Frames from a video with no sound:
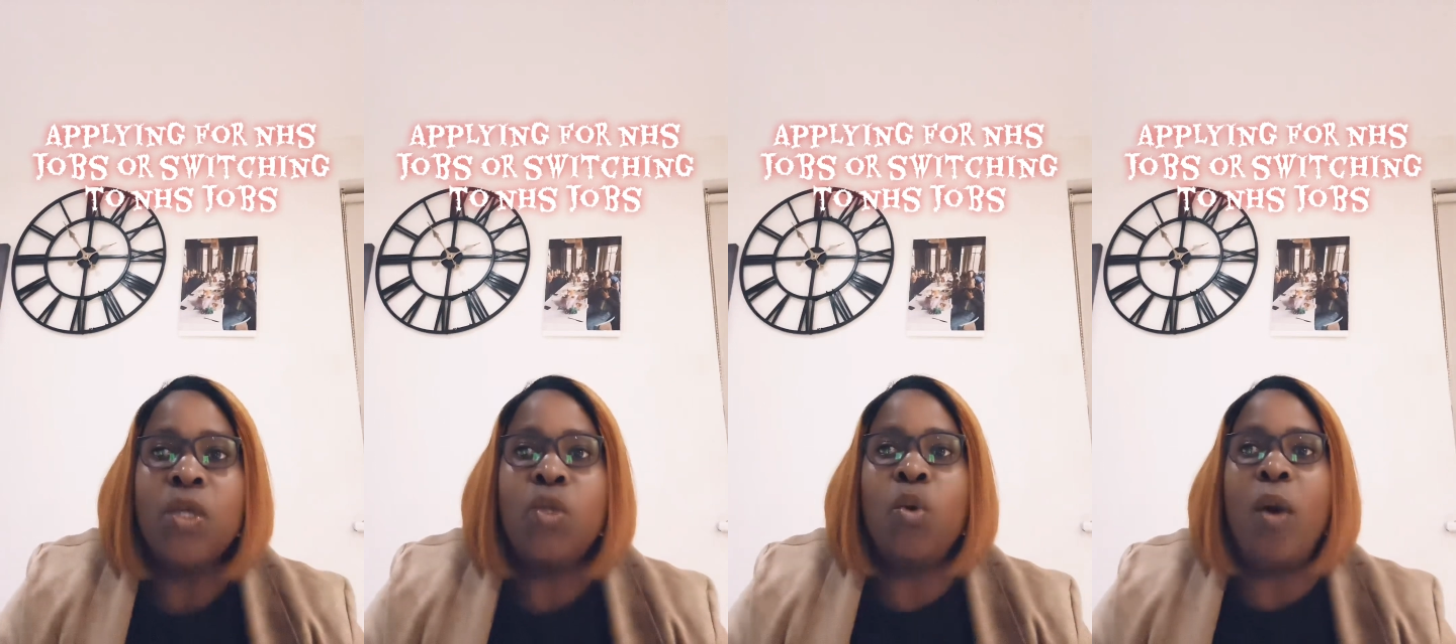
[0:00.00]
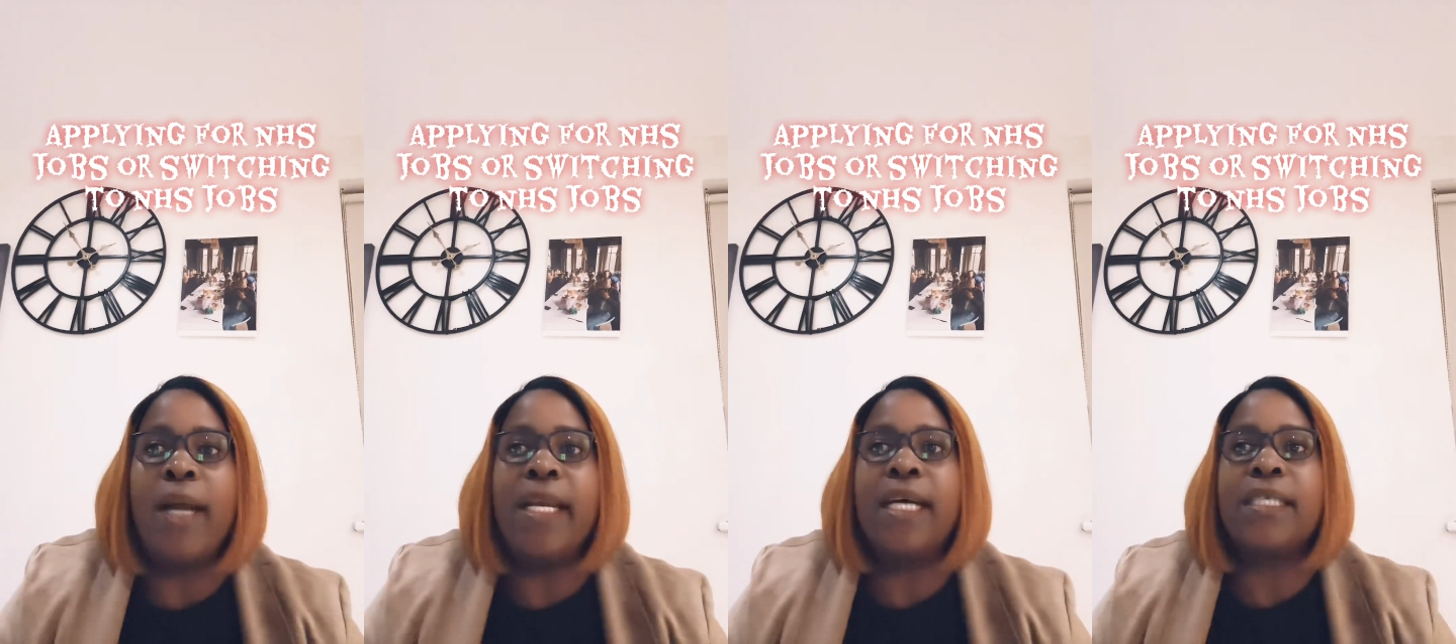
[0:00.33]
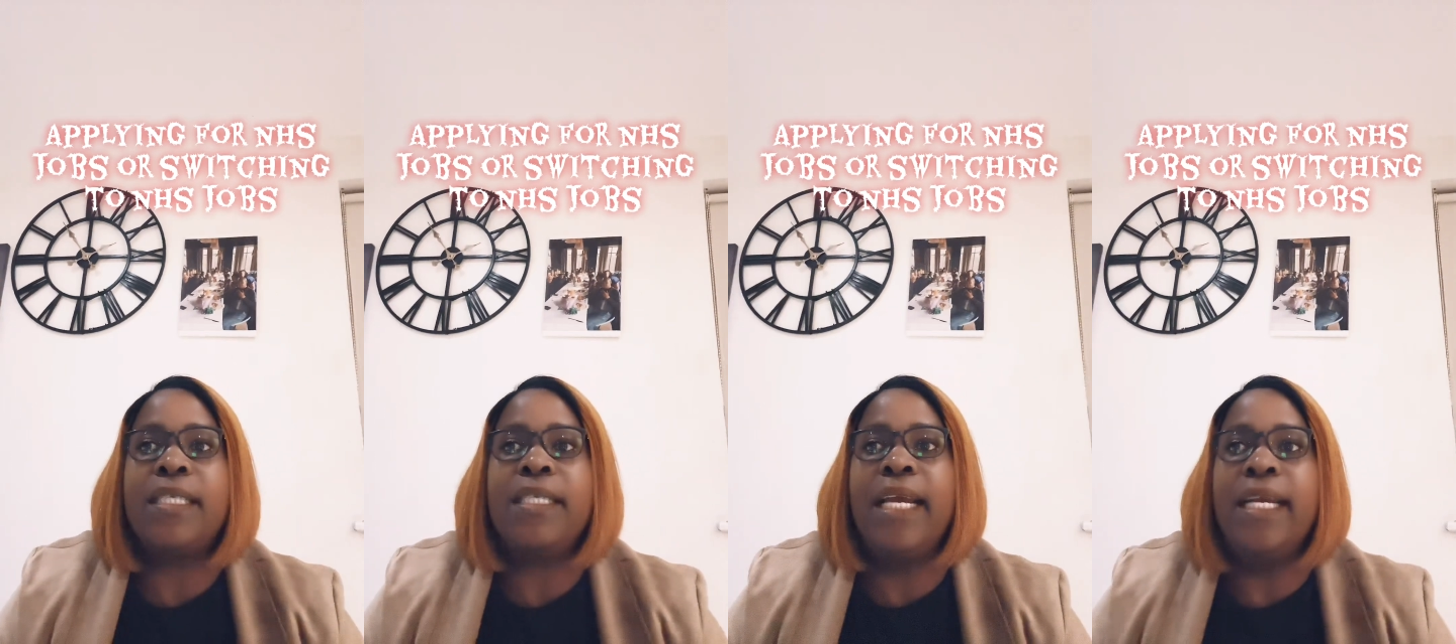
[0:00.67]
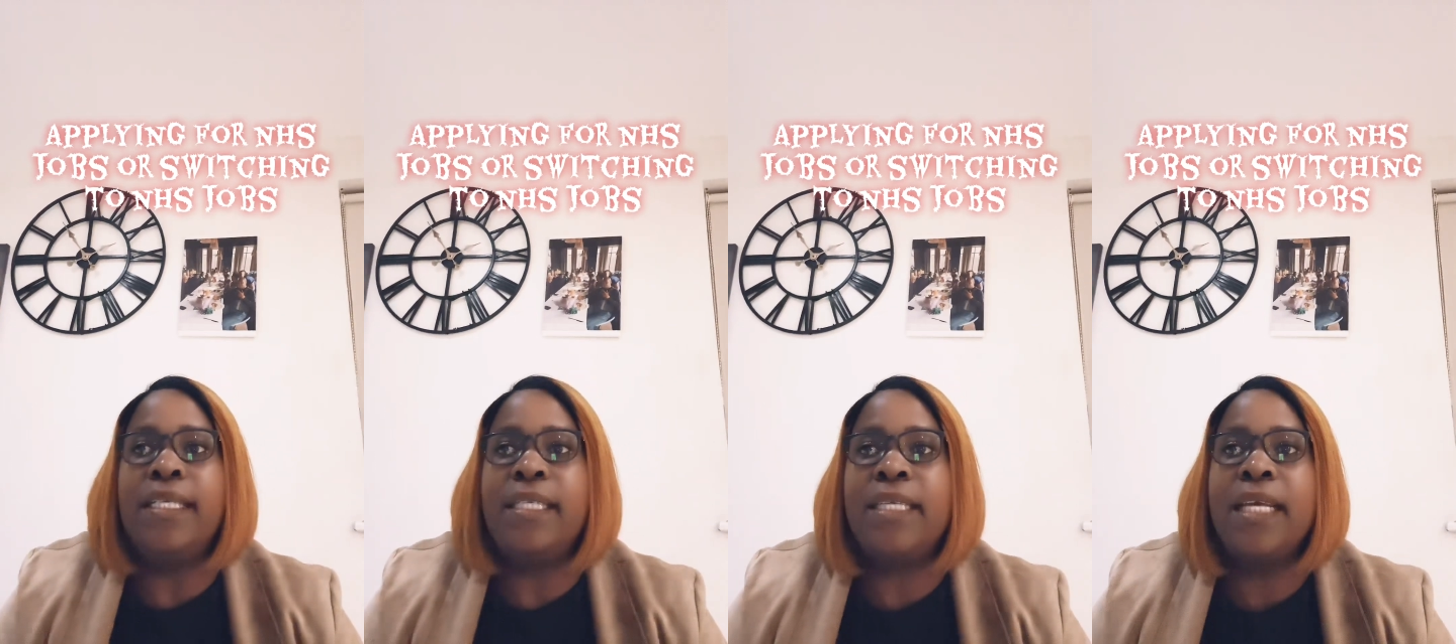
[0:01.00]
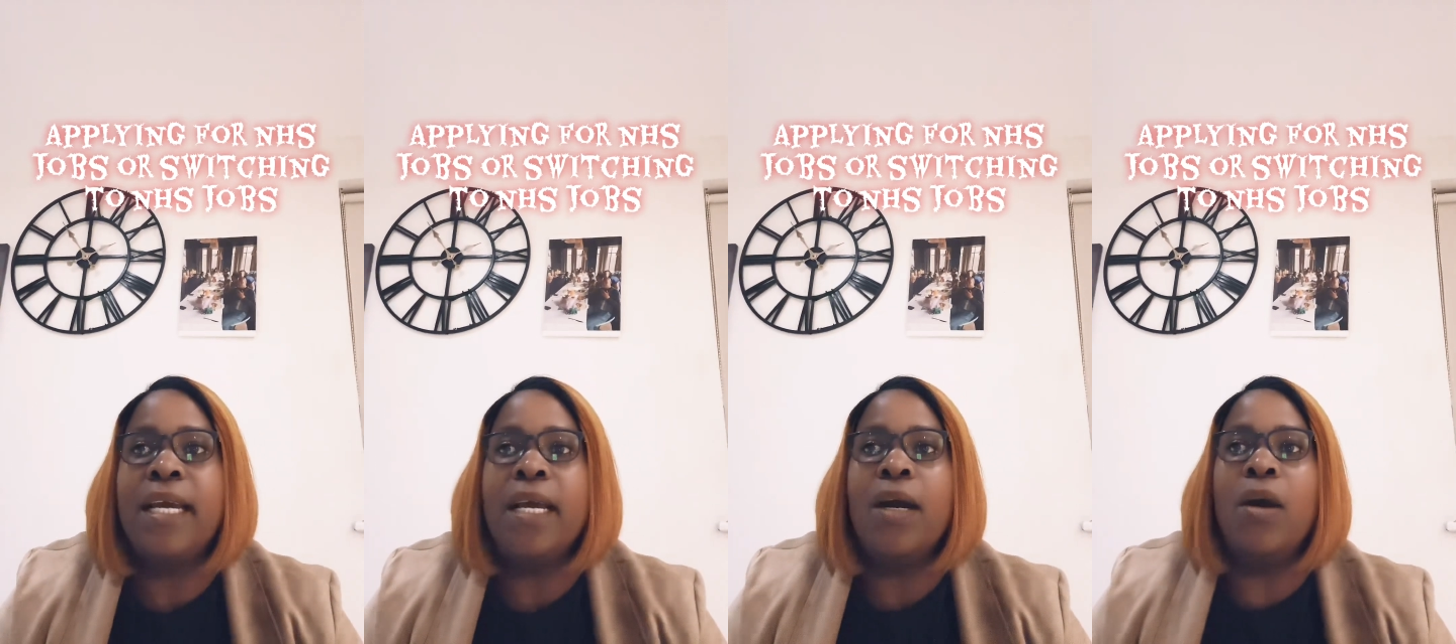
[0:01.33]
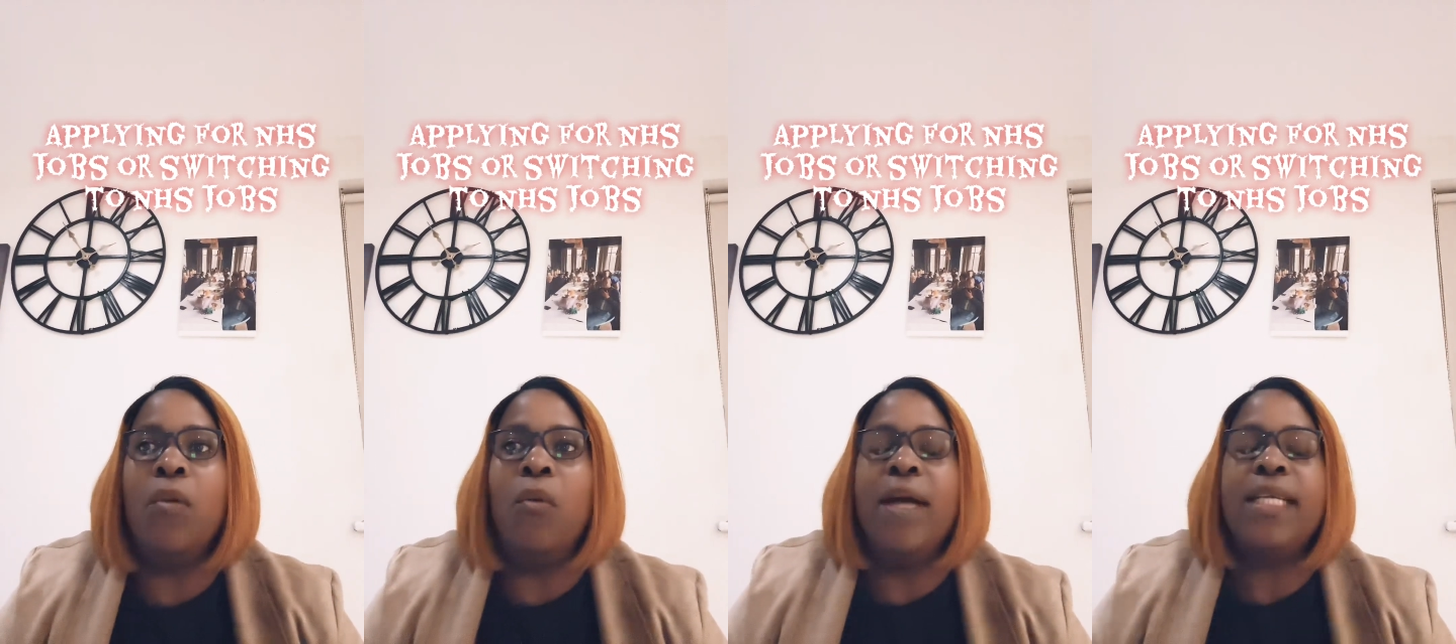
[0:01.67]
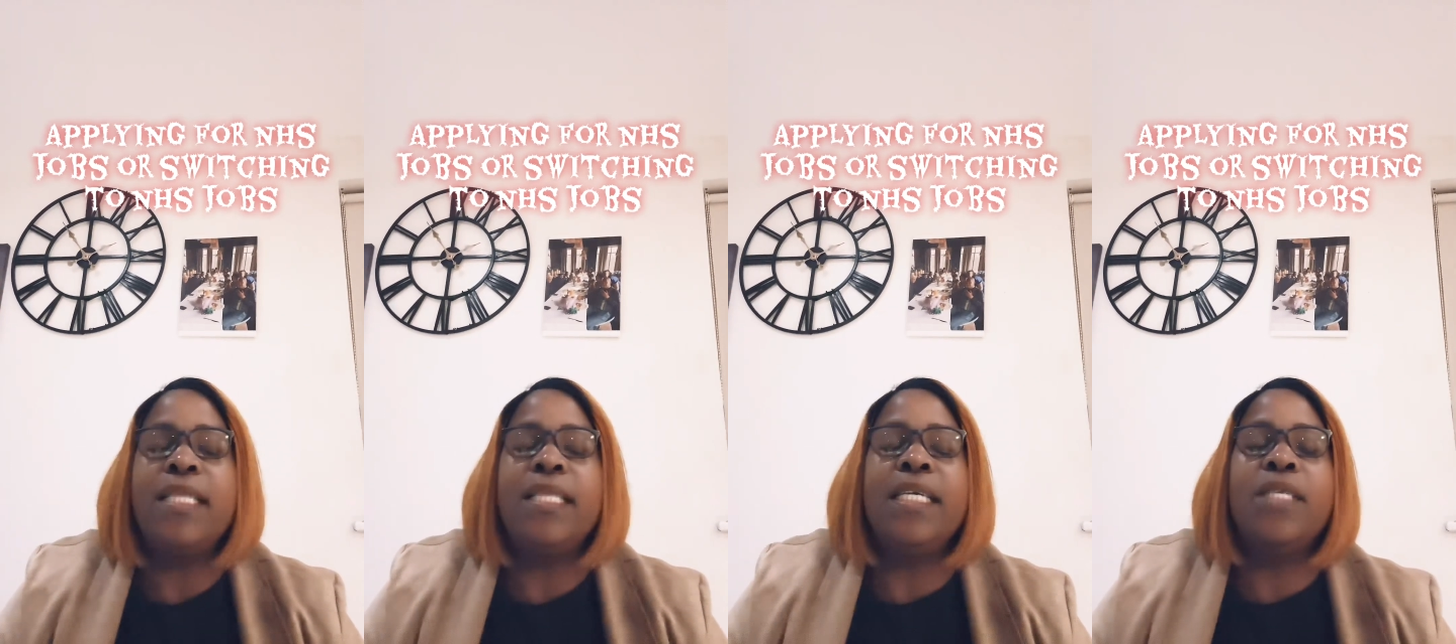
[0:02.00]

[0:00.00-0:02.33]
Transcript: to understand what